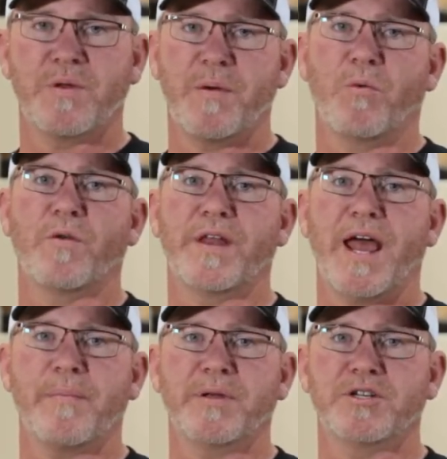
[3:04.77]
We'd be more than
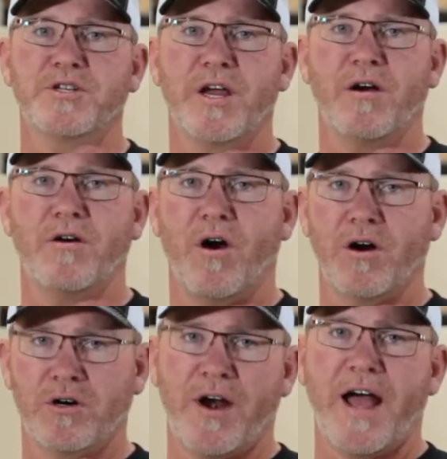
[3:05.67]
happy to share
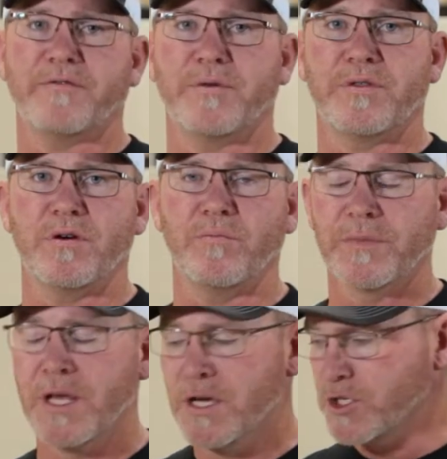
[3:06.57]
our craft with you.
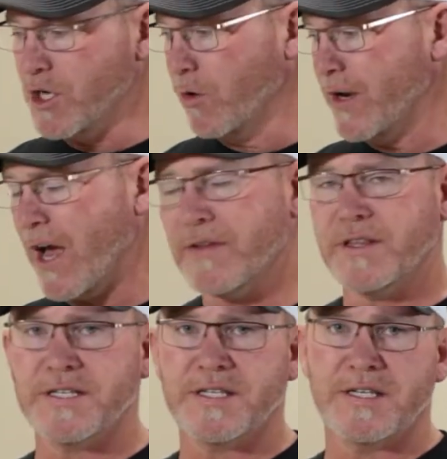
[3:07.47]
So now that
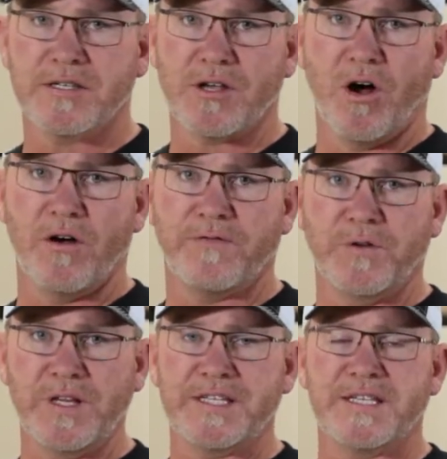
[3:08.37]
this is all
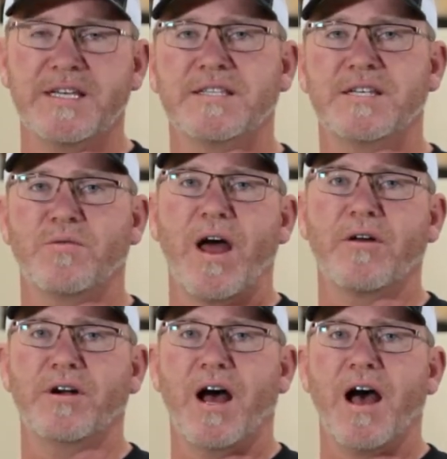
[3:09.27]
fully CNC
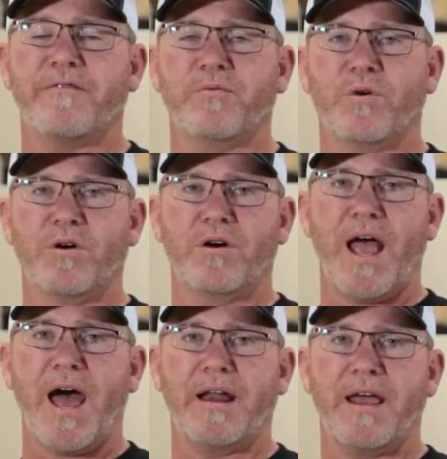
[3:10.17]
routed off, we're
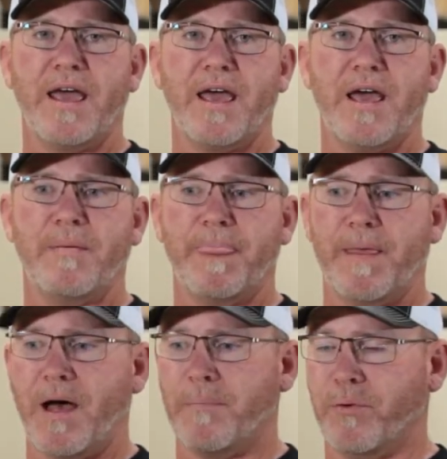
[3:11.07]
at a
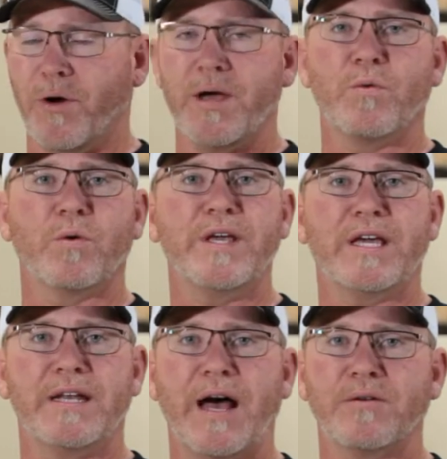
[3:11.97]
point where we
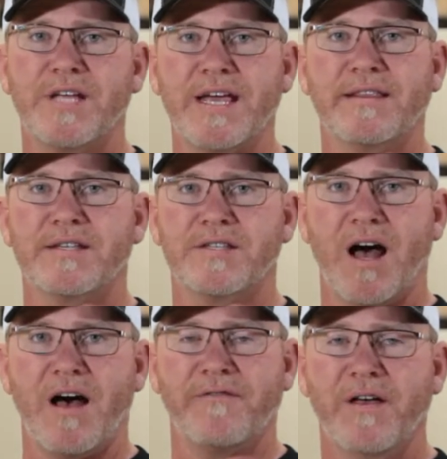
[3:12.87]
can now take this
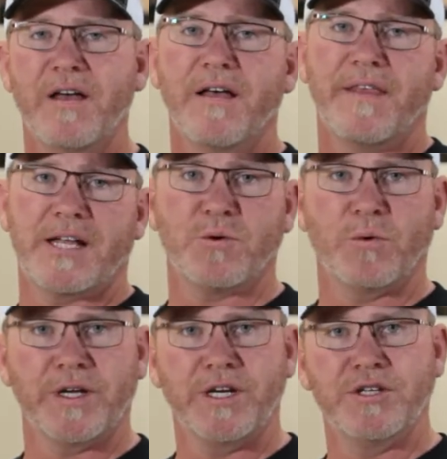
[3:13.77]
off. That's what
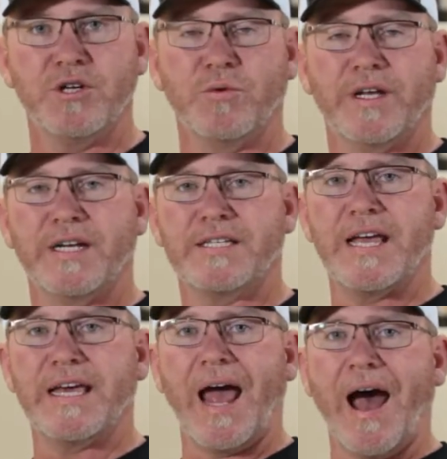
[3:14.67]
we're going to do. We're going to
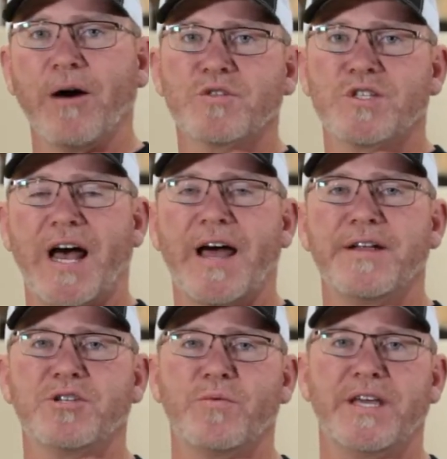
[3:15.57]
take it
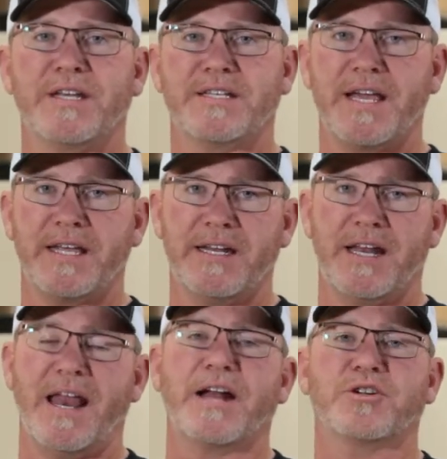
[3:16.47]
outside so we can take it
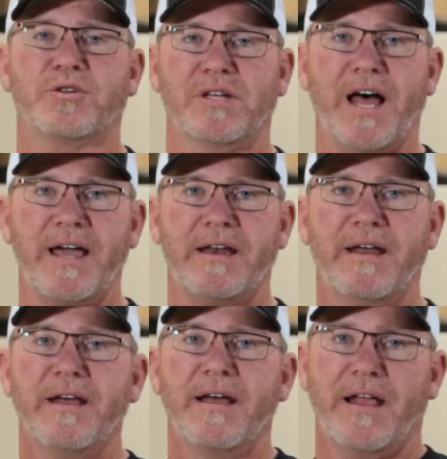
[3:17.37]
into natural light,
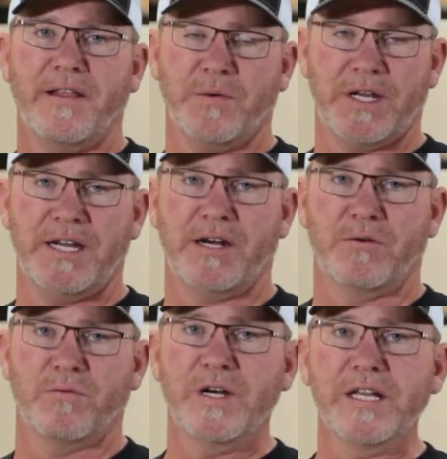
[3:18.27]
and then we're going to get a
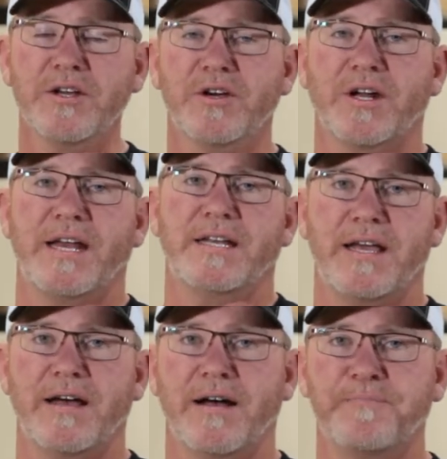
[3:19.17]
really good
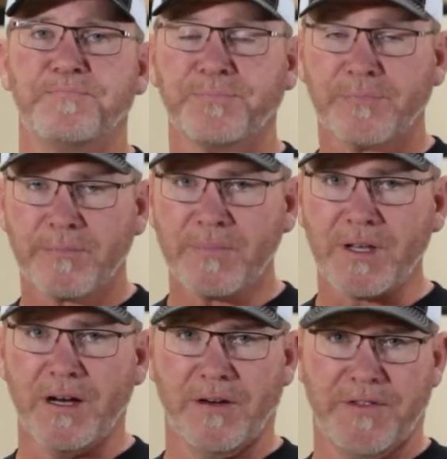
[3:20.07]
idea
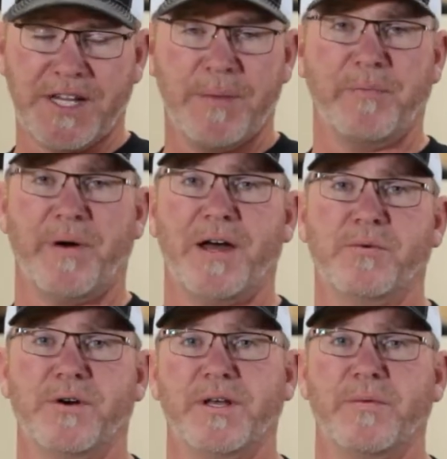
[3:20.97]
of the type of body
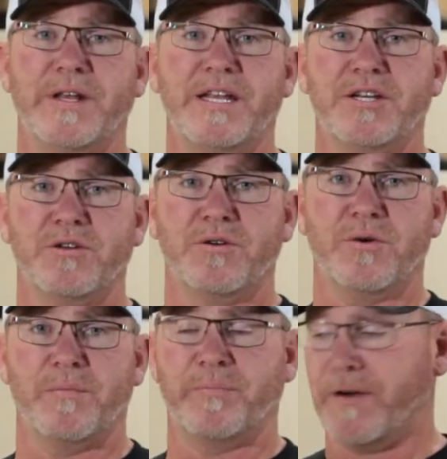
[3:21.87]
work that we need to do to
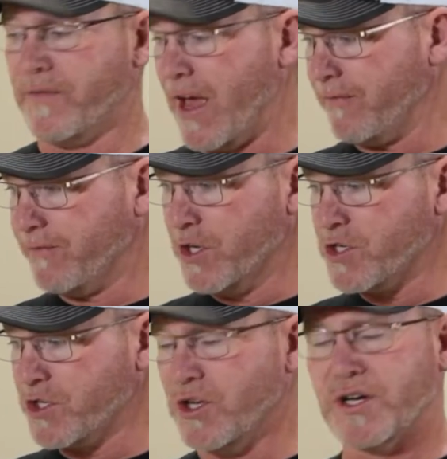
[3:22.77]
it. But at
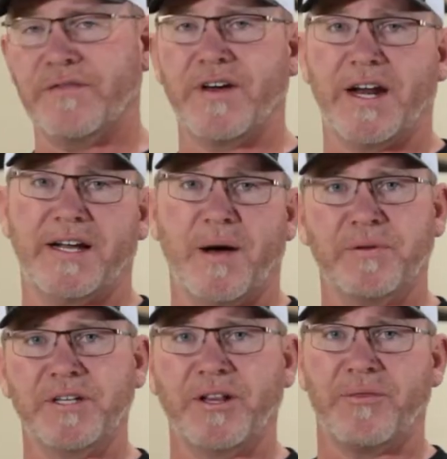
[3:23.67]
first look, I've got a
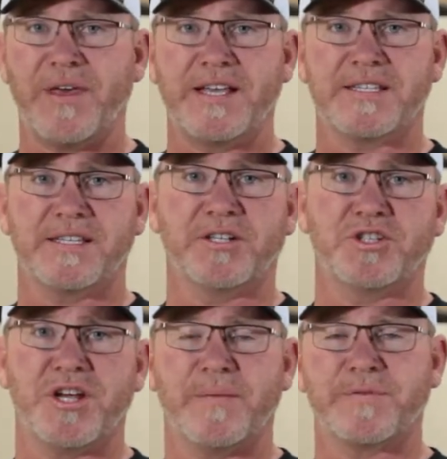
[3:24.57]
couple little things, little
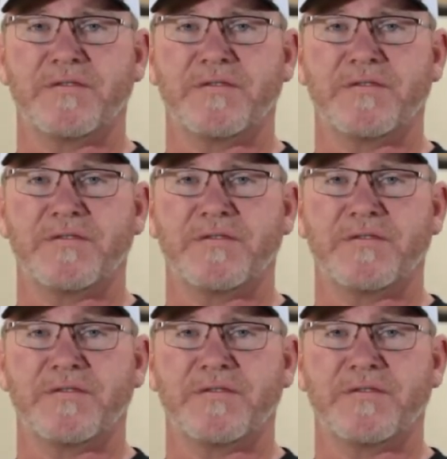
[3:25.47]
chips.